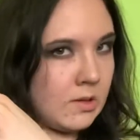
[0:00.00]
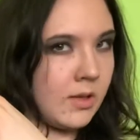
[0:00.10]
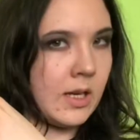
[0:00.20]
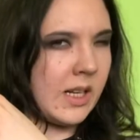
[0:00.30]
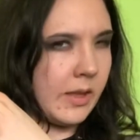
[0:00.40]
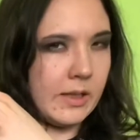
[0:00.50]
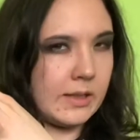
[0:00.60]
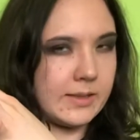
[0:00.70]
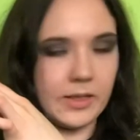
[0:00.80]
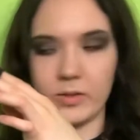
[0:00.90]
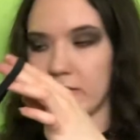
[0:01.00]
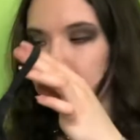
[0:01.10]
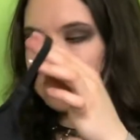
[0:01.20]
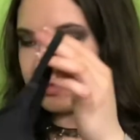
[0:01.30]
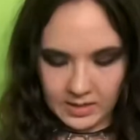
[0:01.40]
I don't think so.
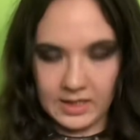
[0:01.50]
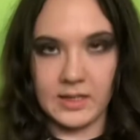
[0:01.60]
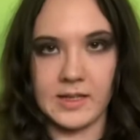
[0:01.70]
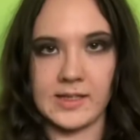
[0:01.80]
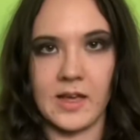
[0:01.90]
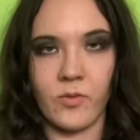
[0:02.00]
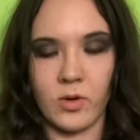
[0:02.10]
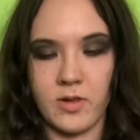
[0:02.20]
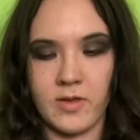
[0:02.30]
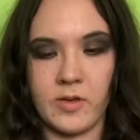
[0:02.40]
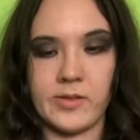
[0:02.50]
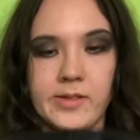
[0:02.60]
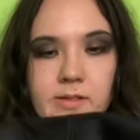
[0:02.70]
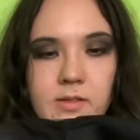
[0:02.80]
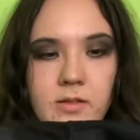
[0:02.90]
It does have one of
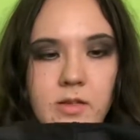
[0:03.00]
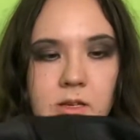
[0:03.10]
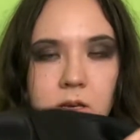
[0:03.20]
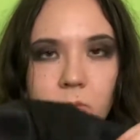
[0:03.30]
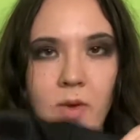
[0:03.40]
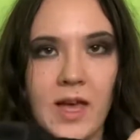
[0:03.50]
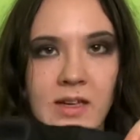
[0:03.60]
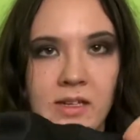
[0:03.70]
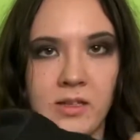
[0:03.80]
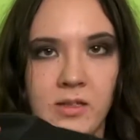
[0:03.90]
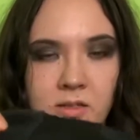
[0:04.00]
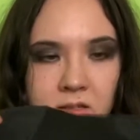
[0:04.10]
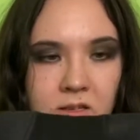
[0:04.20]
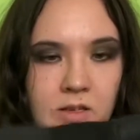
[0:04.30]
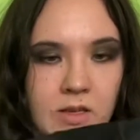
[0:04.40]
those padded
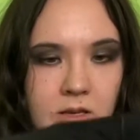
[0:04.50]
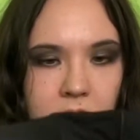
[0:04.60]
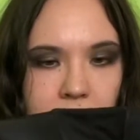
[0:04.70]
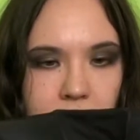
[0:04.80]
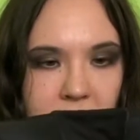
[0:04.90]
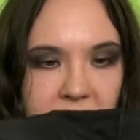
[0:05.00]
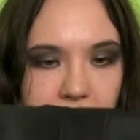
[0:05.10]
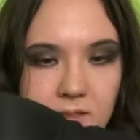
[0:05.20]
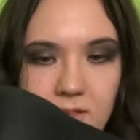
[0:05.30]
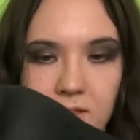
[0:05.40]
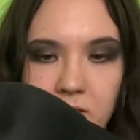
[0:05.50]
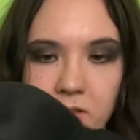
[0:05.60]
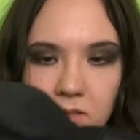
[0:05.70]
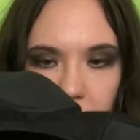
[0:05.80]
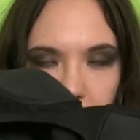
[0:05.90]
bits
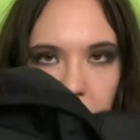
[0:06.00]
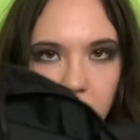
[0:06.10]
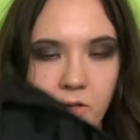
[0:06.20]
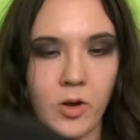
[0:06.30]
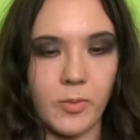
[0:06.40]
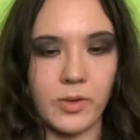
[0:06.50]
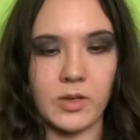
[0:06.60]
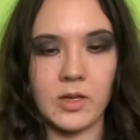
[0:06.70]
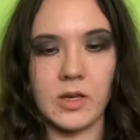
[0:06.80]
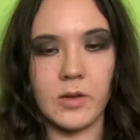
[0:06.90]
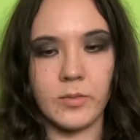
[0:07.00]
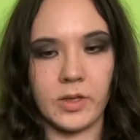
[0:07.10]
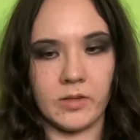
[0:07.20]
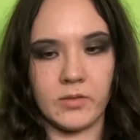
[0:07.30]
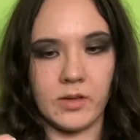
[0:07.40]
in the top, but
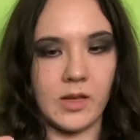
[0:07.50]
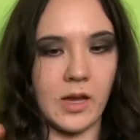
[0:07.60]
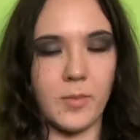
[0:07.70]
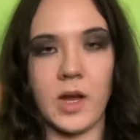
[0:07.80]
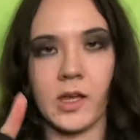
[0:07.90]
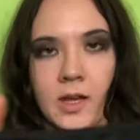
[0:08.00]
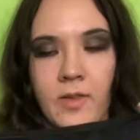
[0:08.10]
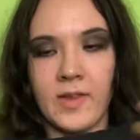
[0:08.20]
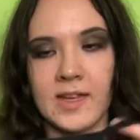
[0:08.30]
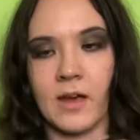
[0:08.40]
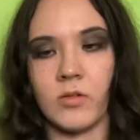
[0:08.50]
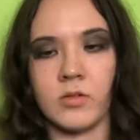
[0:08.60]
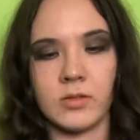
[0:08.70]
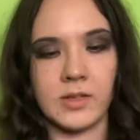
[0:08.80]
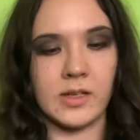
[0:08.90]
I might cut that out.
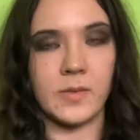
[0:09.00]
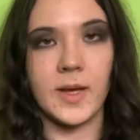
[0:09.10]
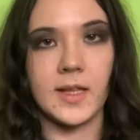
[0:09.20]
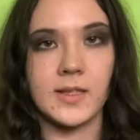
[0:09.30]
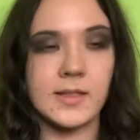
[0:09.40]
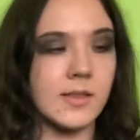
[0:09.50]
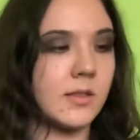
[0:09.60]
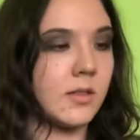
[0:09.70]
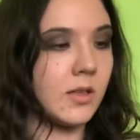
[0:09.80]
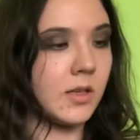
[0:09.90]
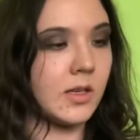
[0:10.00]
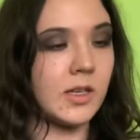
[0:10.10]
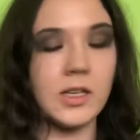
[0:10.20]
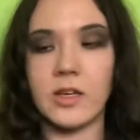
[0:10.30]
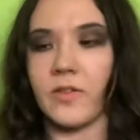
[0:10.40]
It depends
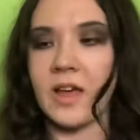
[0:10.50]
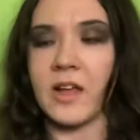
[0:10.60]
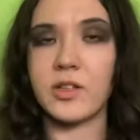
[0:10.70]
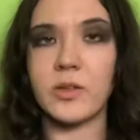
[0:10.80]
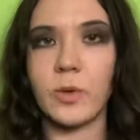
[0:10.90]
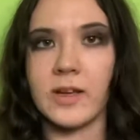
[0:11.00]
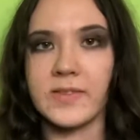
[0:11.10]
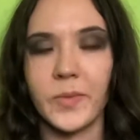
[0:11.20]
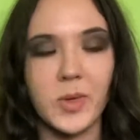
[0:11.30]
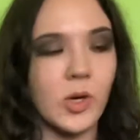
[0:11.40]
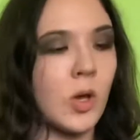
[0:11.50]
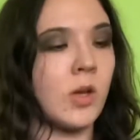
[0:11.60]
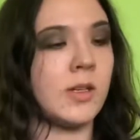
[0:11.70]
if it actually works for me or not.